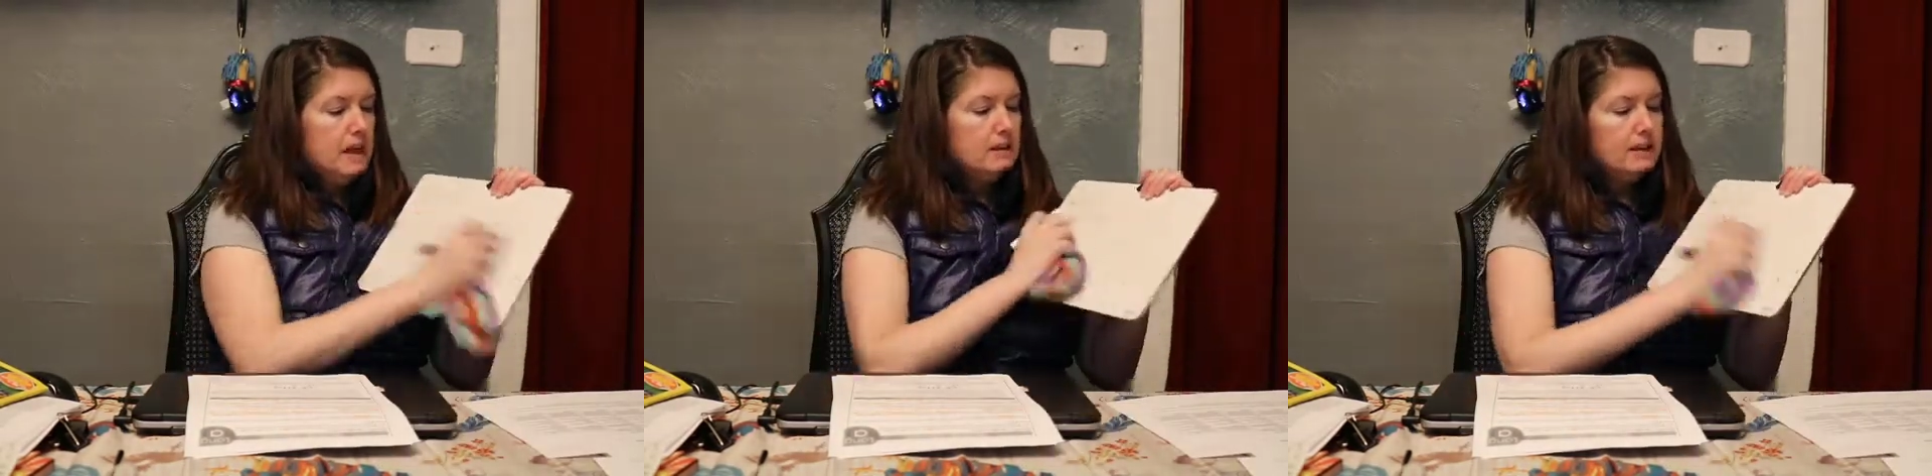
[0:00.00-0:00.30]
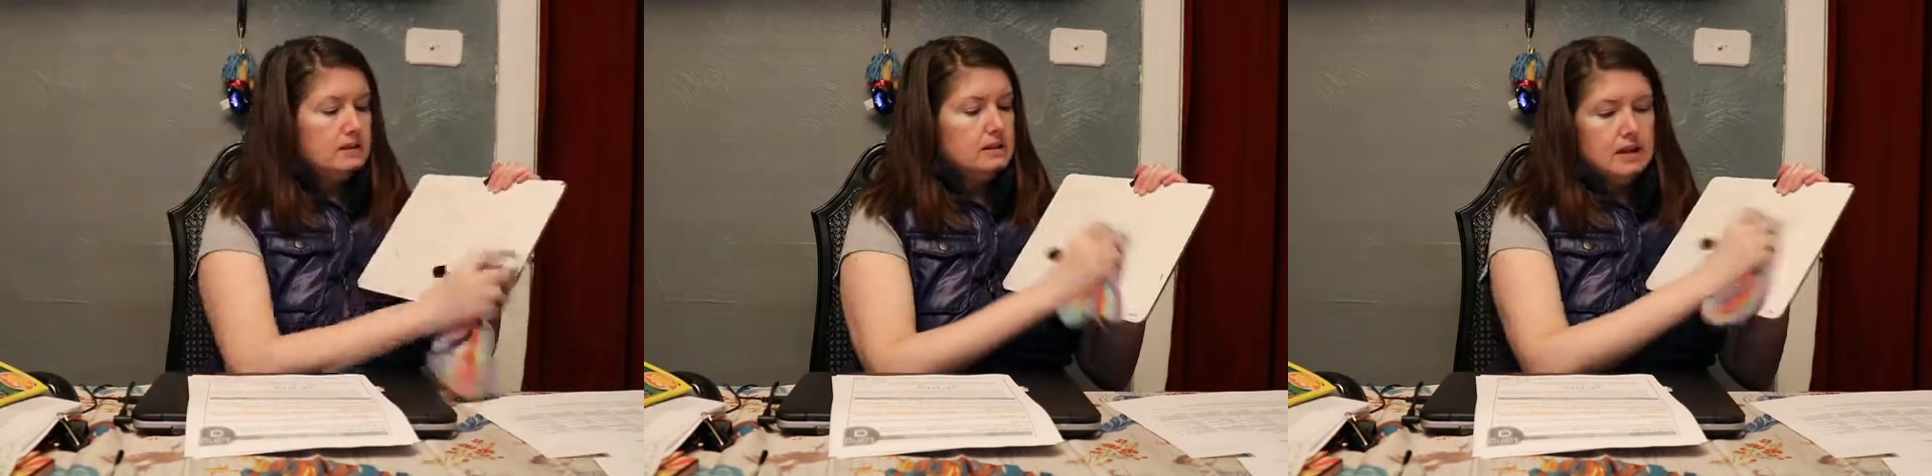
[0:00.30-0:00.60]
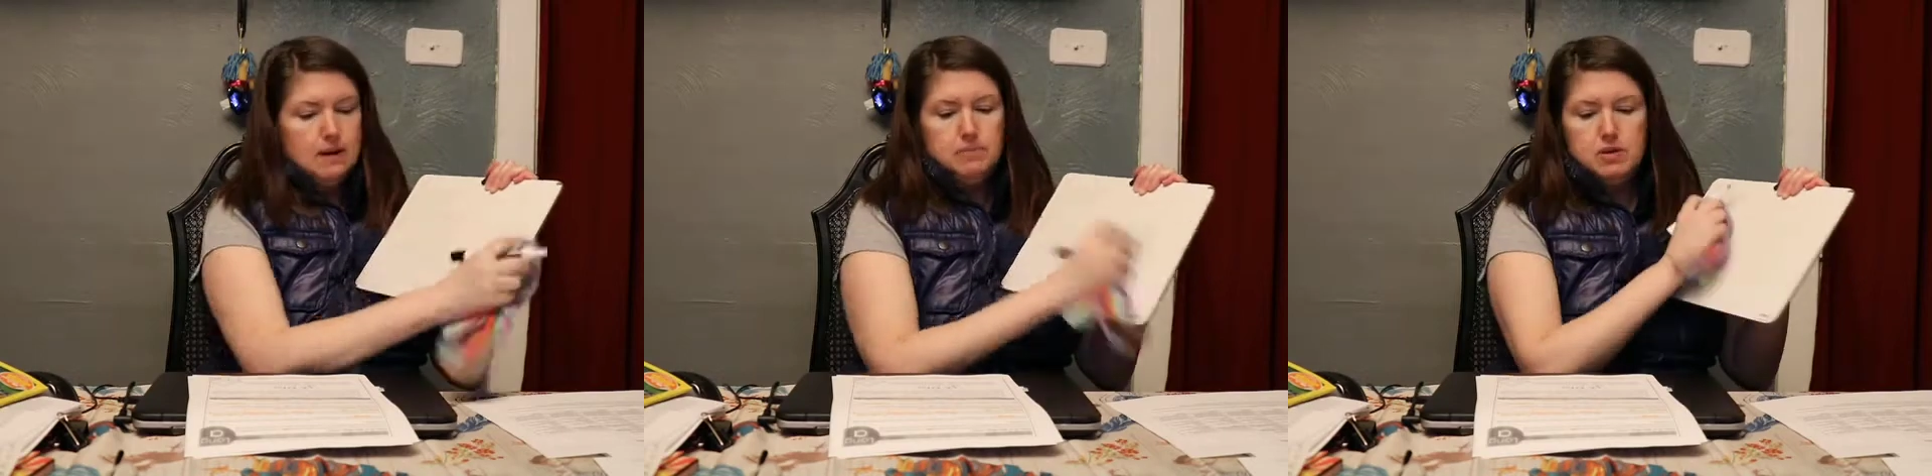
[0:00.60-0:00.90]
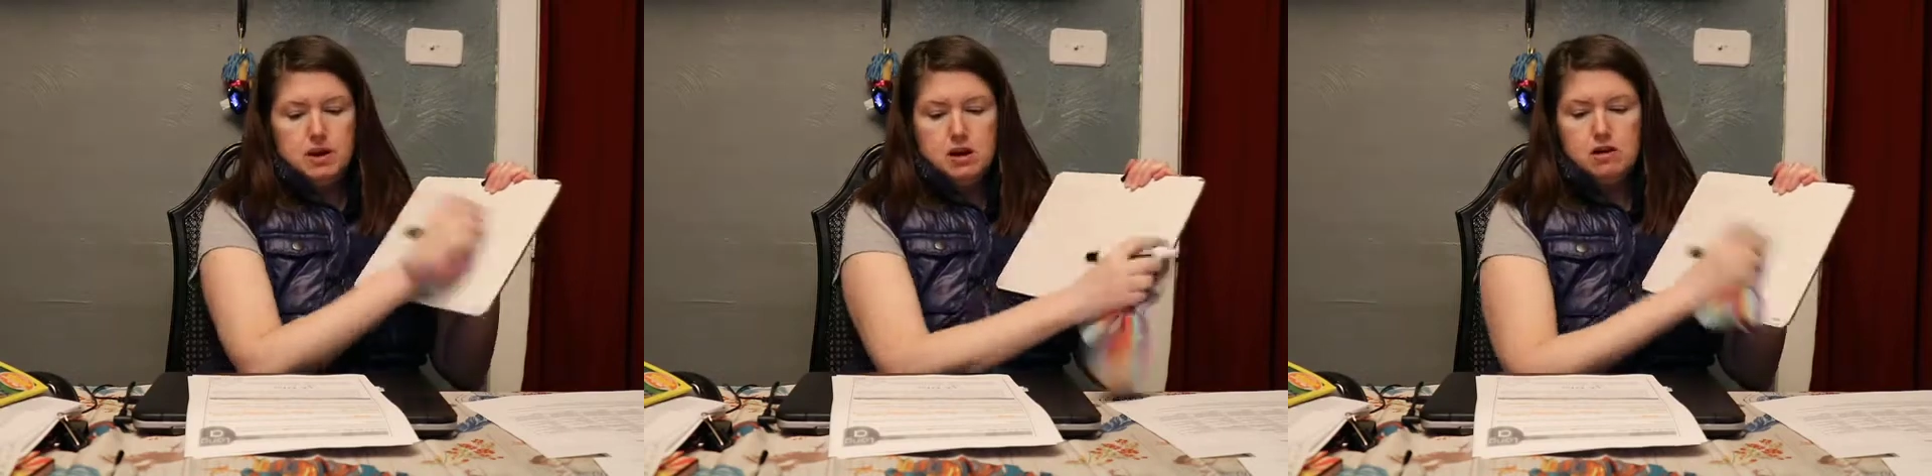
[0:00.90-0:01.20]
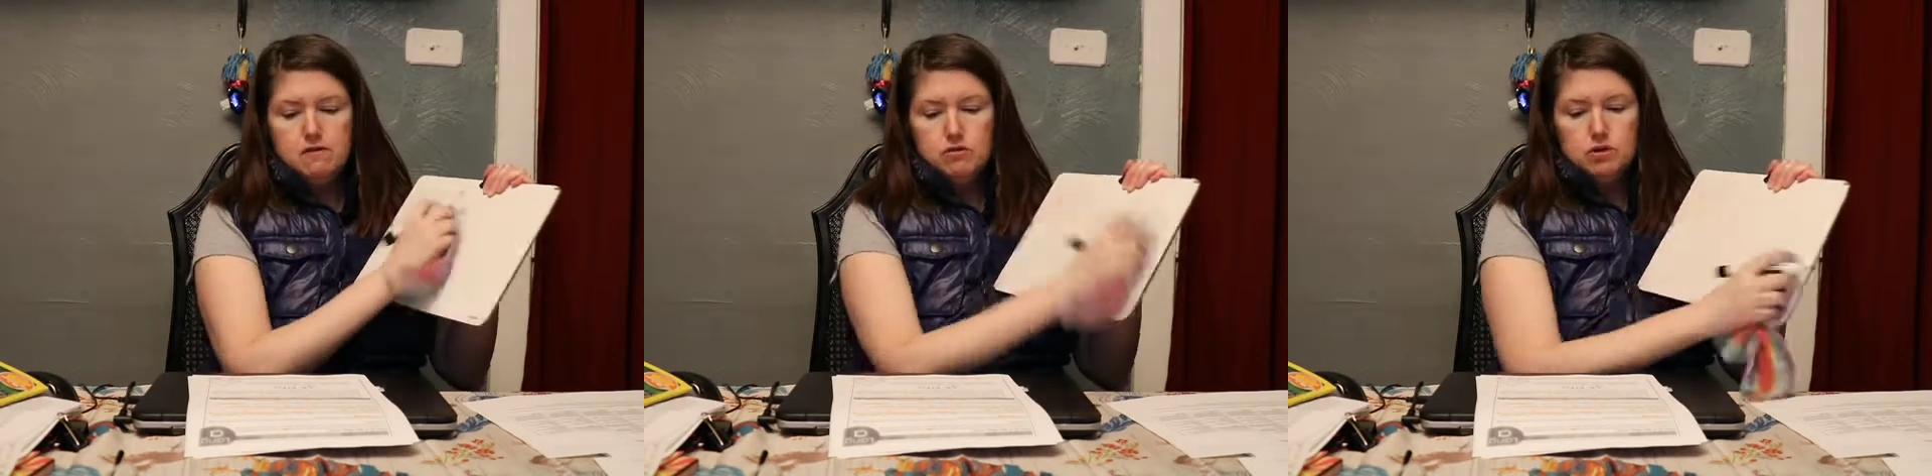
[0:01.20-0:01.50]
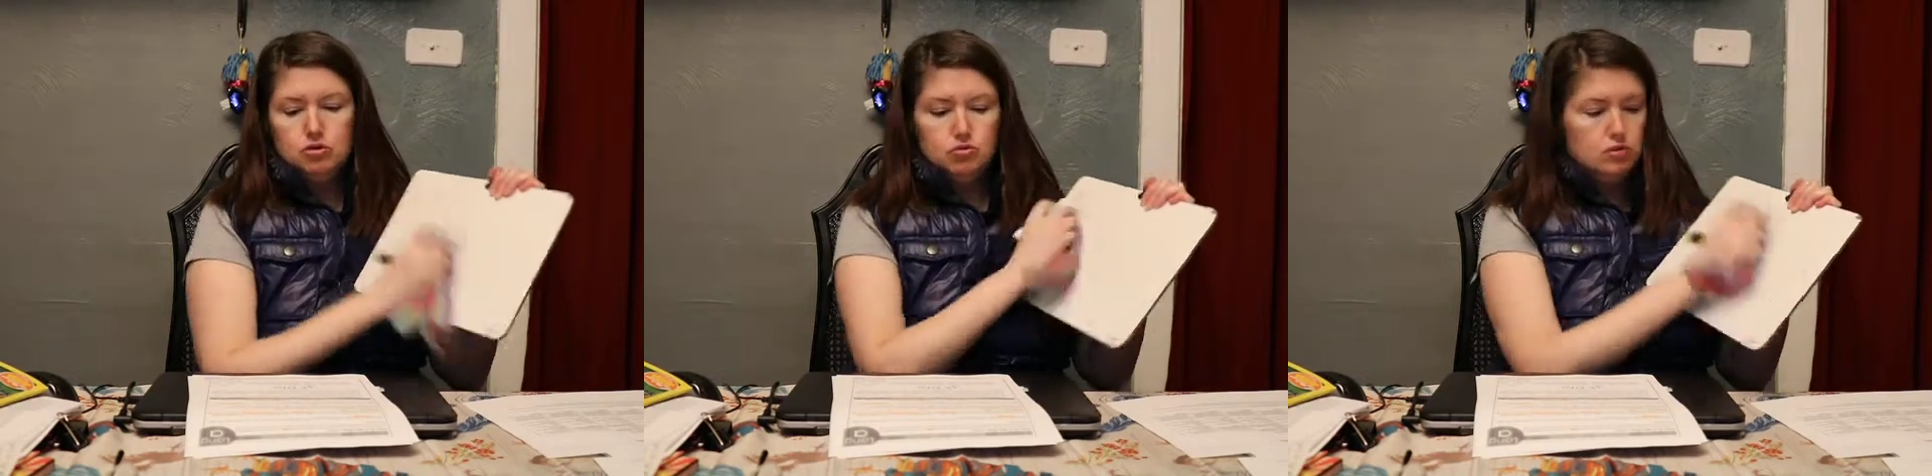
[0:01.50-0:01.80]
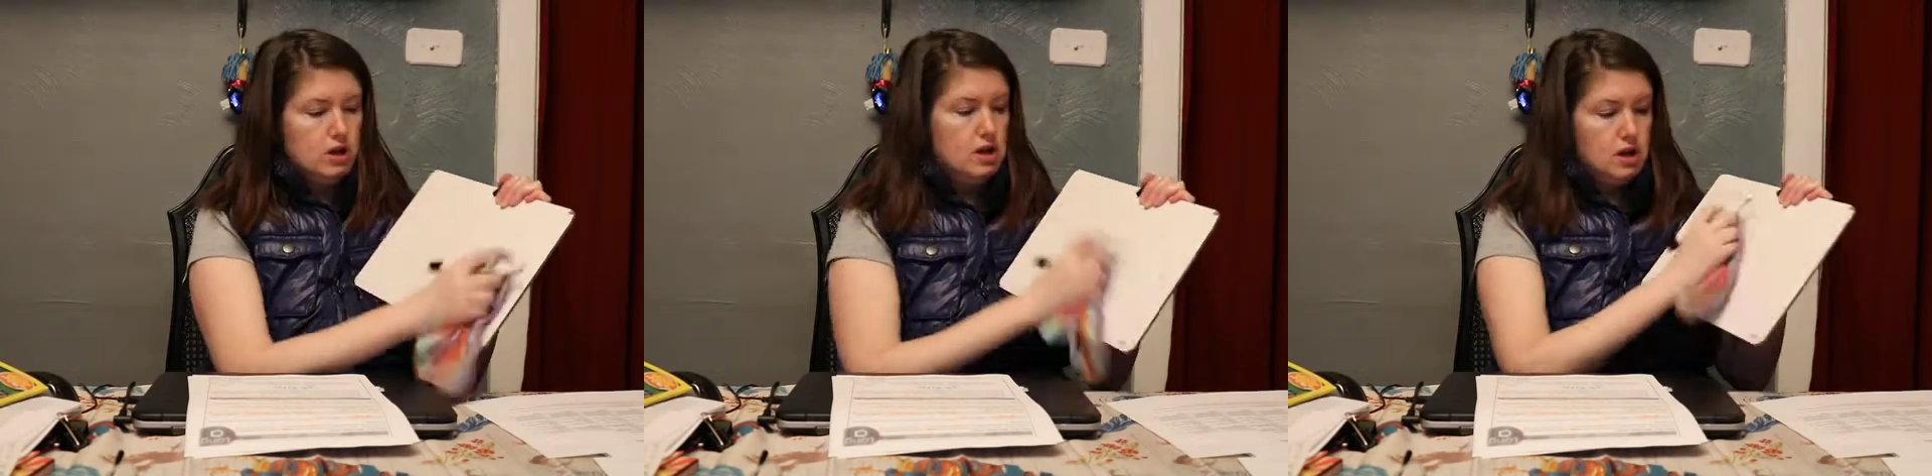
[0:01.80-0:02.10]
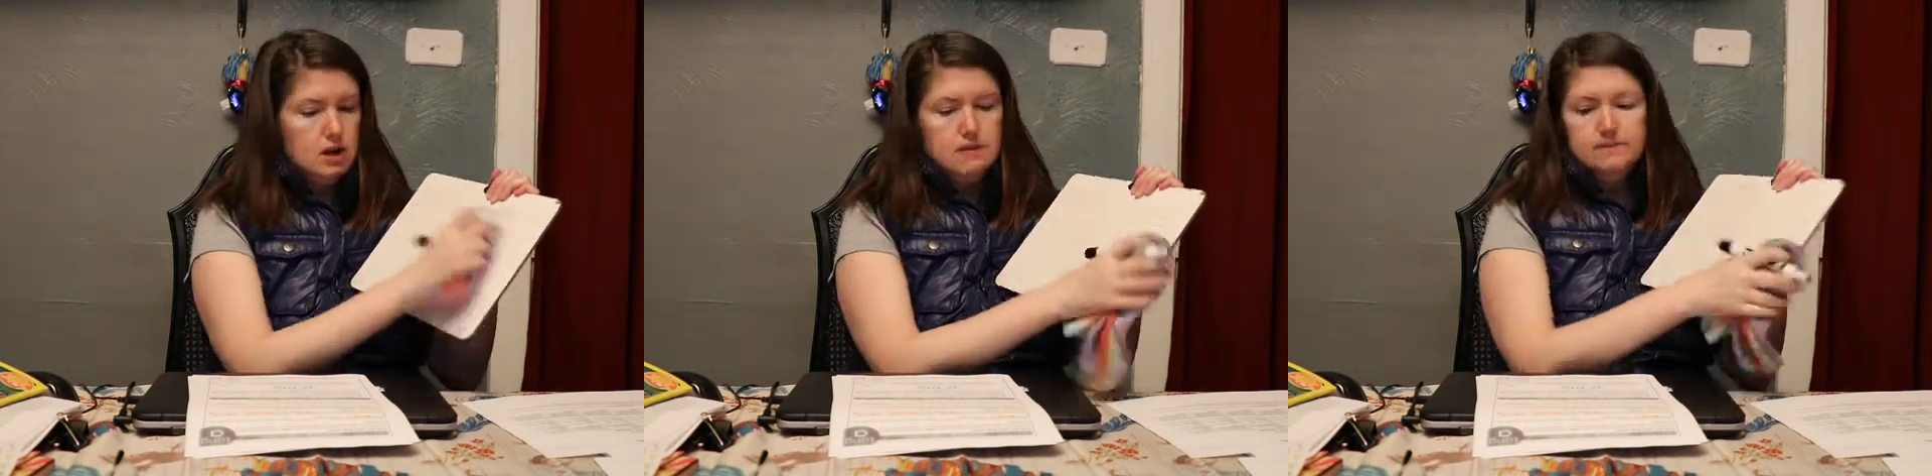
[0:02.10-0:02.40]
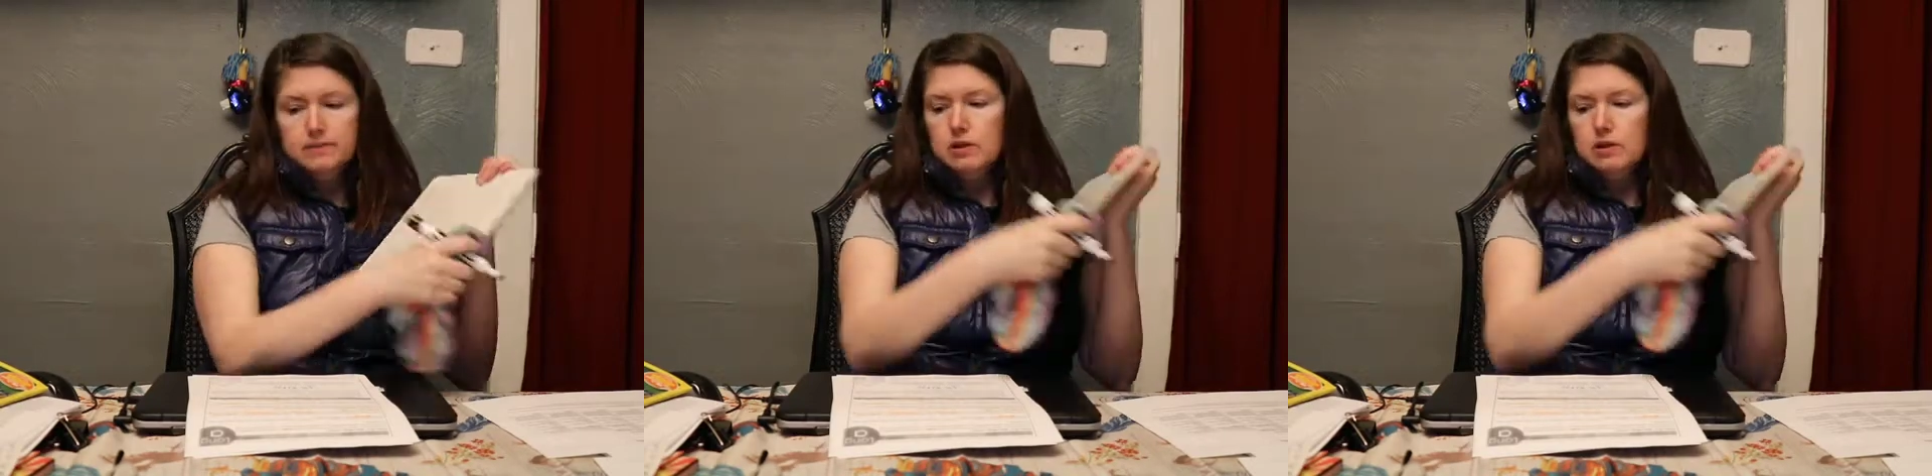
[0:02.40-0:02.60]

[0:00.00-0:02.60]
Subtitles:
Let's stop there for today